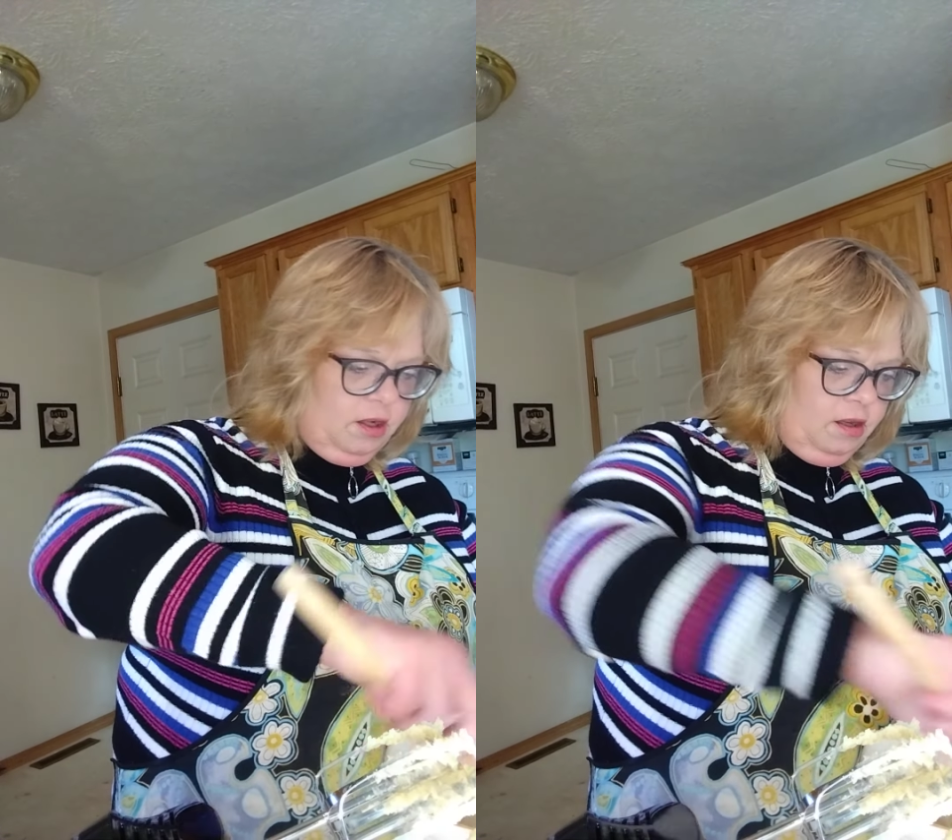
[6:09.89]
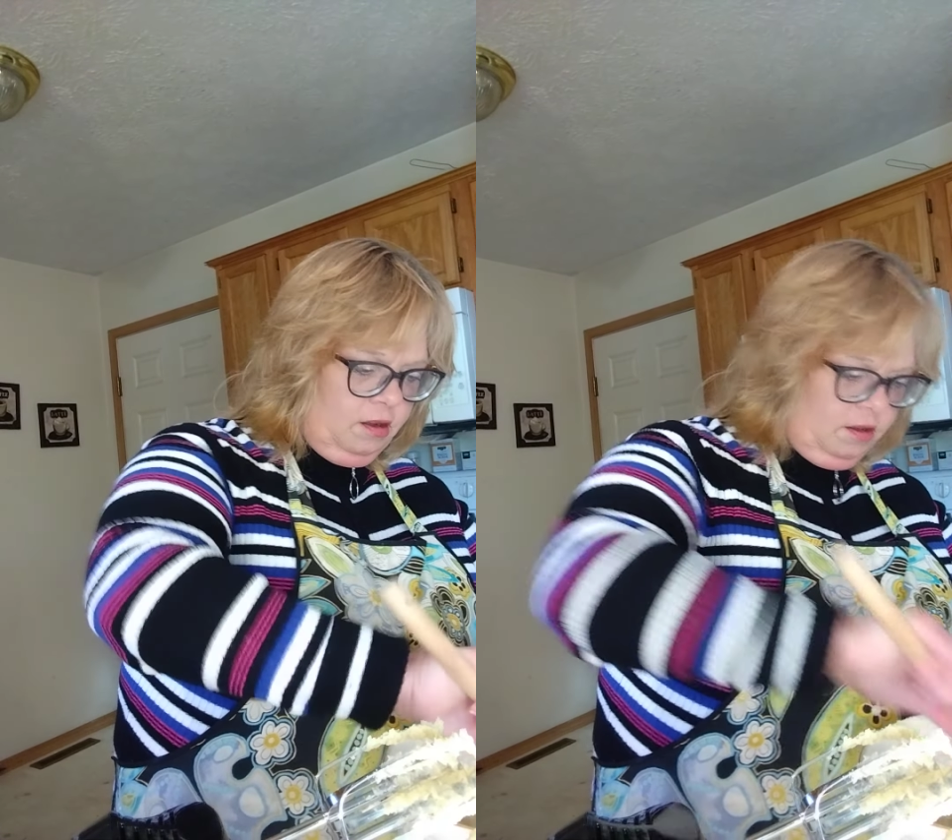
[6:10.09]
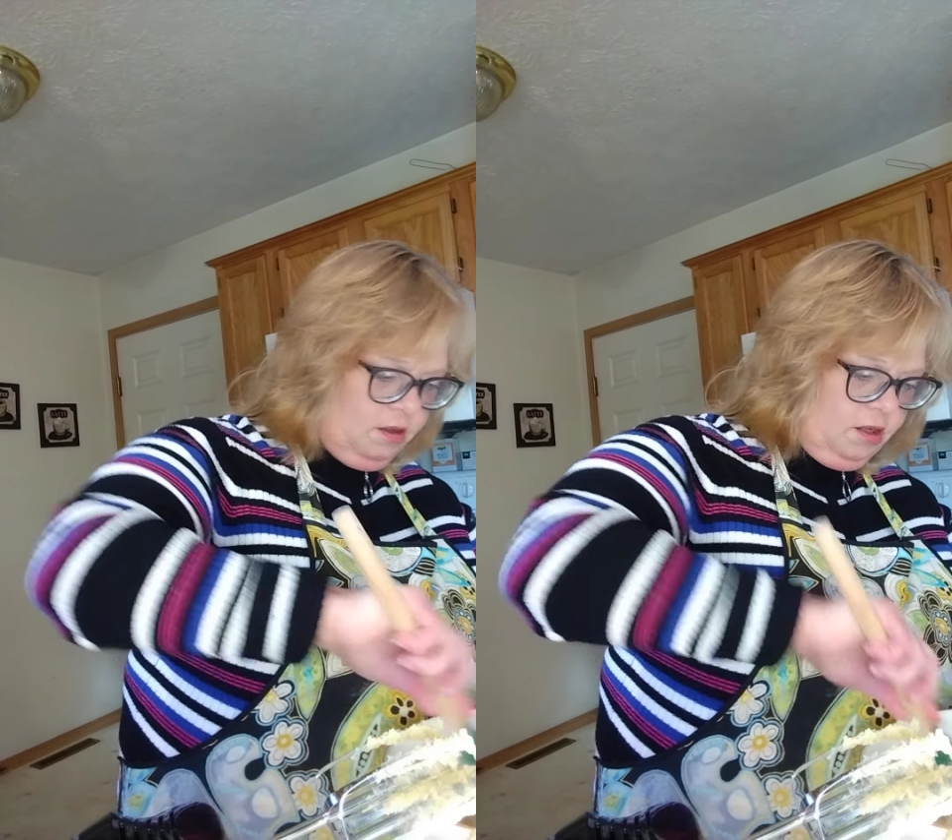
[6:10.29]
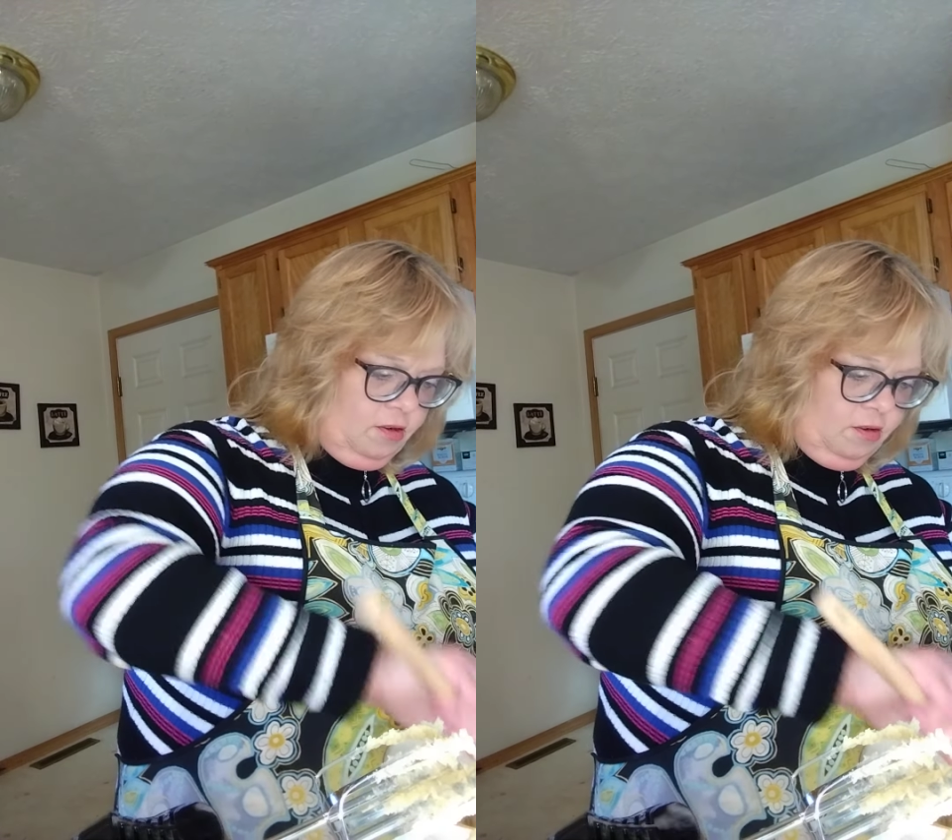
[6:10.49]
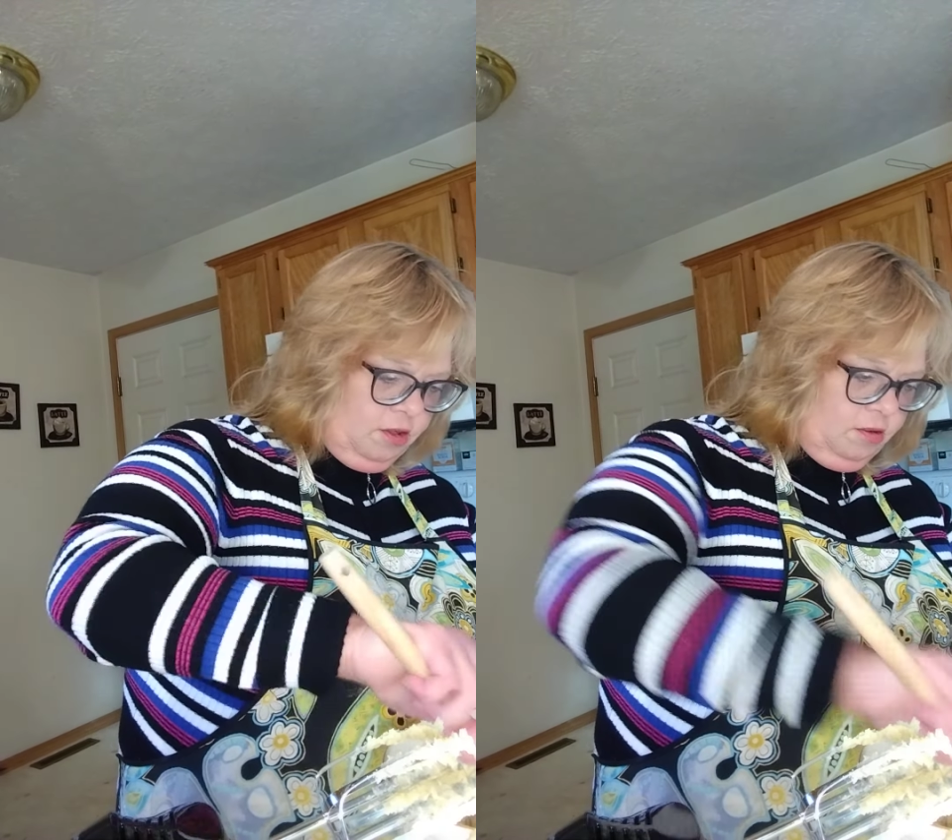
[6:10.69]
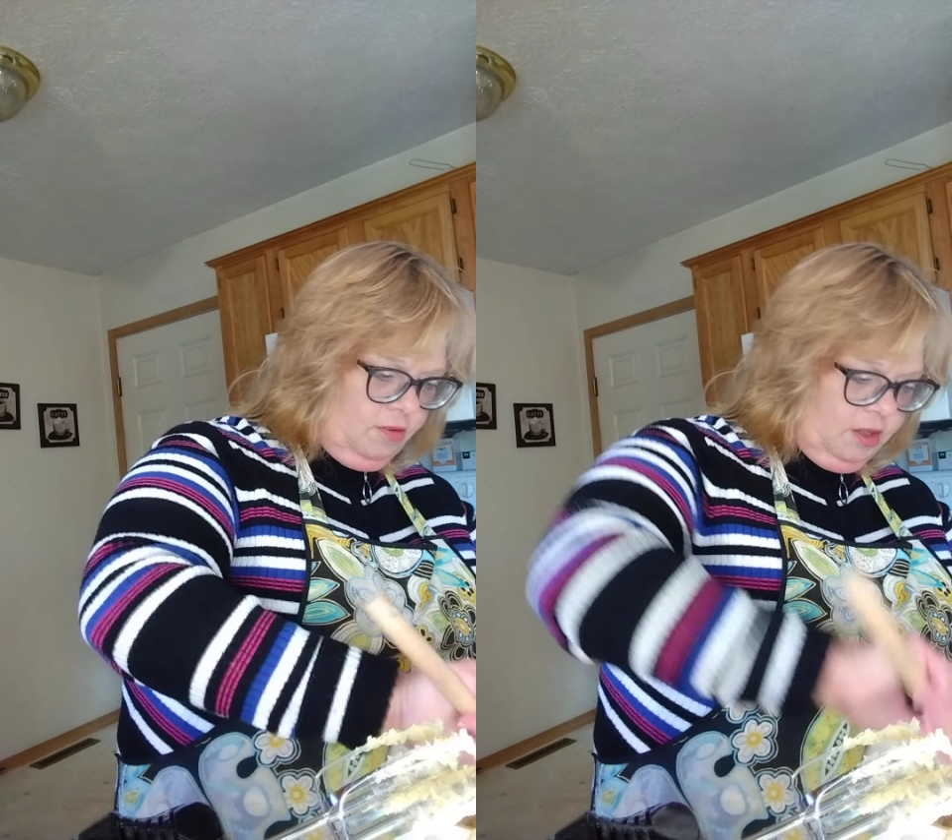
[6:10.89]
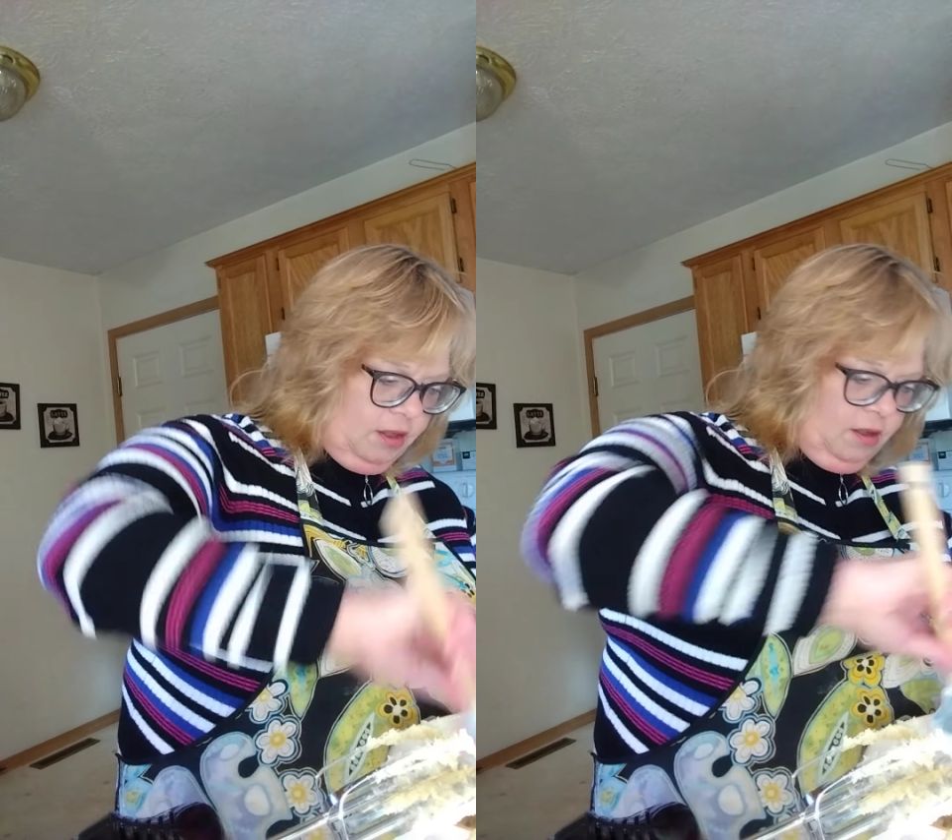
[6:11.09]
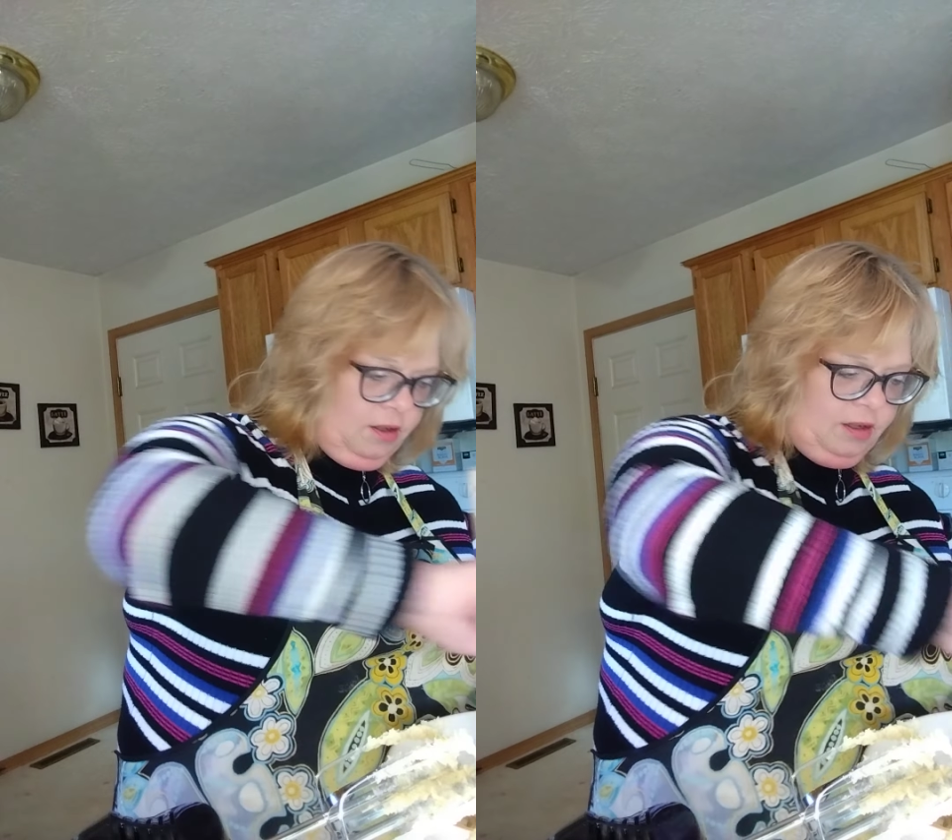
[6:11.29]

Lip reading: in the dough too and